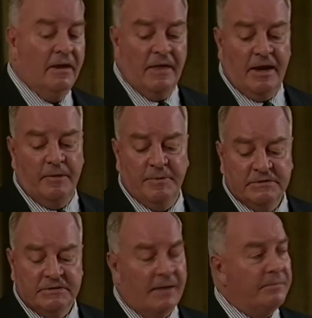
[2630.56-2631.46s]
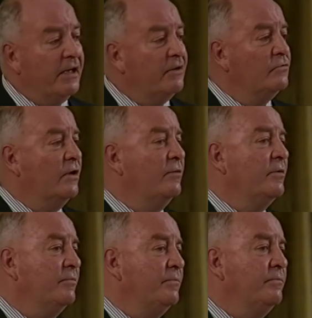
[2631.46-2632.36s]
And that opens up
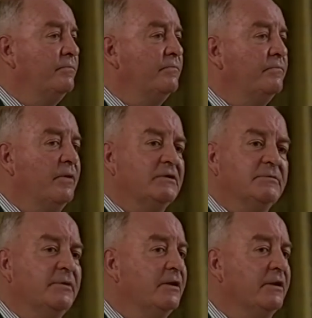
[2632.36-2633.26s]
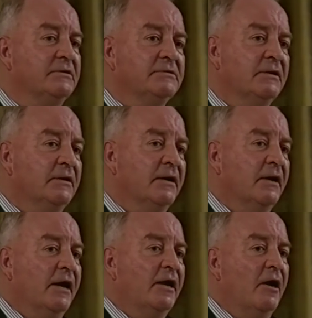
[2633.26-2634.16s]
incredible possibilities.
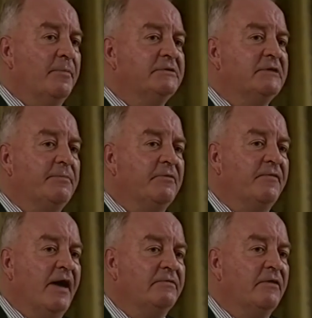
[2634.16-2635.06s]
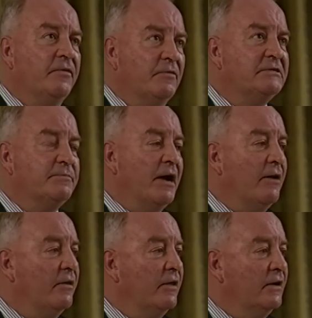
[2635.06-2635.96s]
It opens up the fact that there is a
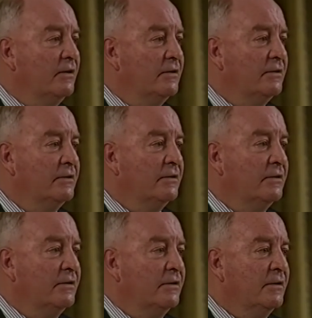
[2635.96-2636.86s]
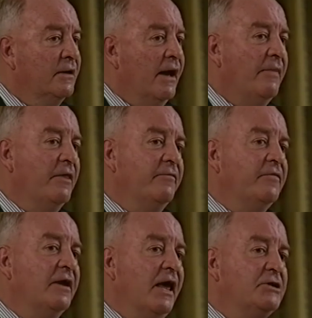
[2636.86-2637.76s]
power there. And that
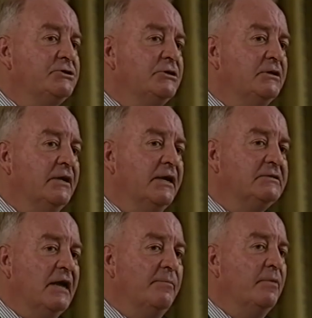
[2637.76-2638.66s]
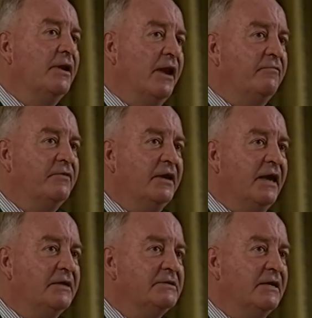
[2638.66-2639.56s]
if a nation is humble enough to
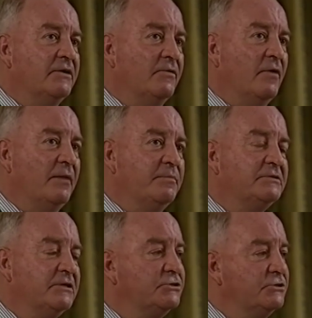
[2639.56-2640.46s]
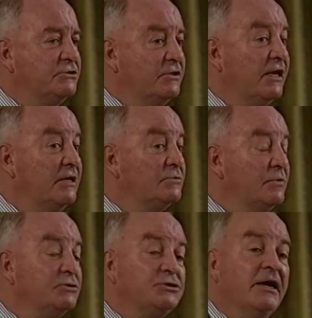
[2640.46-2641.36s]
get into the right position, things
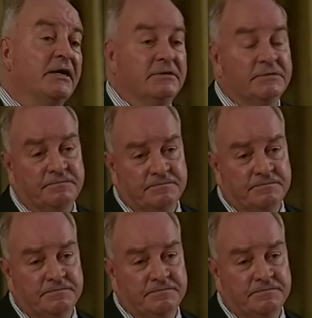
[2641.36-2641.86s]
will change.